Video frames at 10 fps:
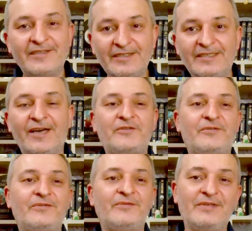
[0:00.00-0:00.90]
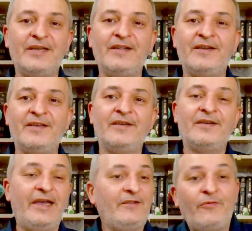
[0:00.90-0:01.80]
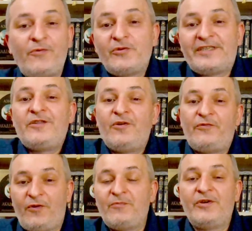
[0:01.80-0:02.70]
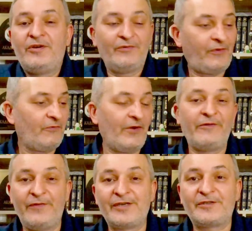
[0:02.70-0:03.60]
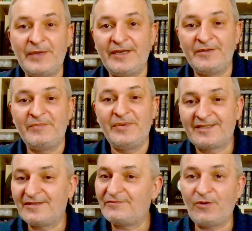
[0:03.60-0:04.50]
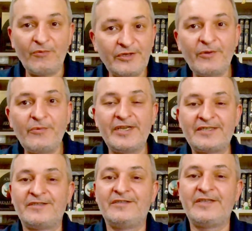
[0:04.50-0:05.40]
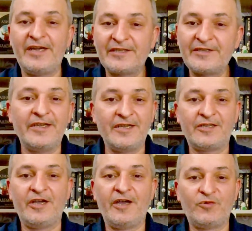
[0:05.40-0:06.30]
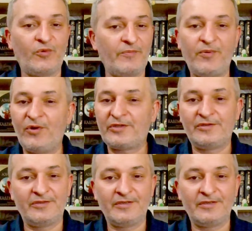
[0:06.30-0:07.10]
And of course they know from very first minute, but for whatever reason they are taking time to report,